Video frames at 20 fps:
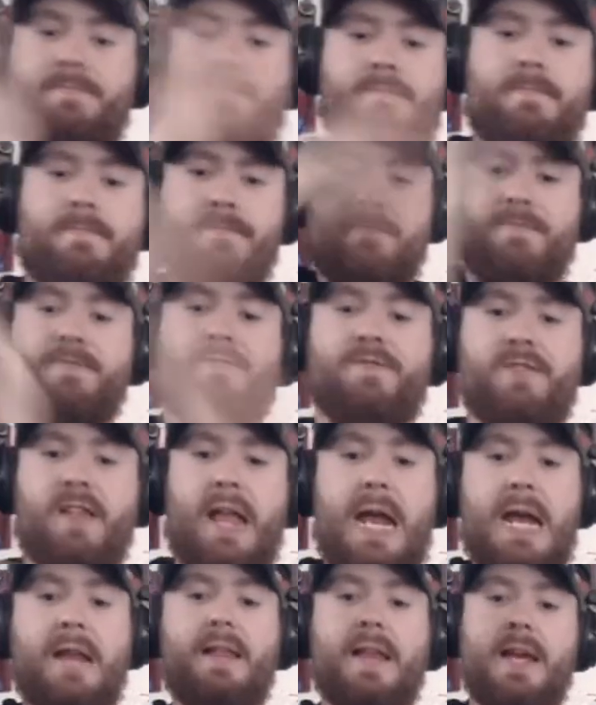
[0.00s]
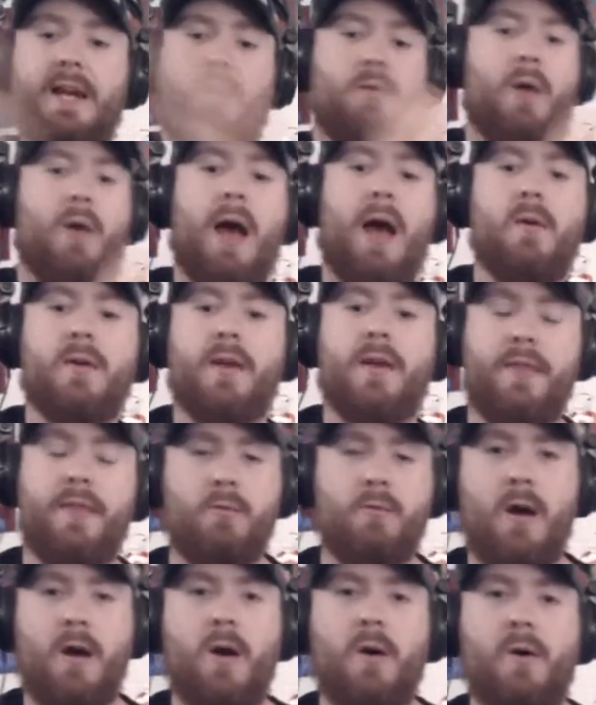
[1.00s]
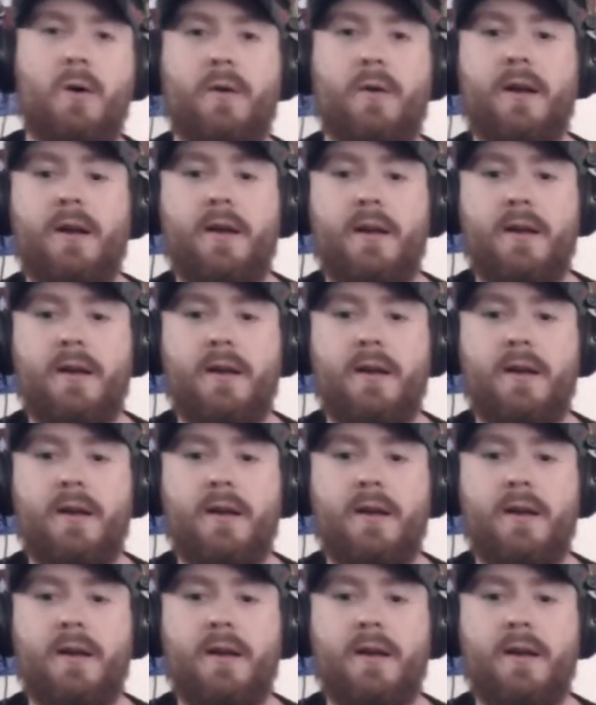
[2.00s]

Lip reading: flailing around in the road.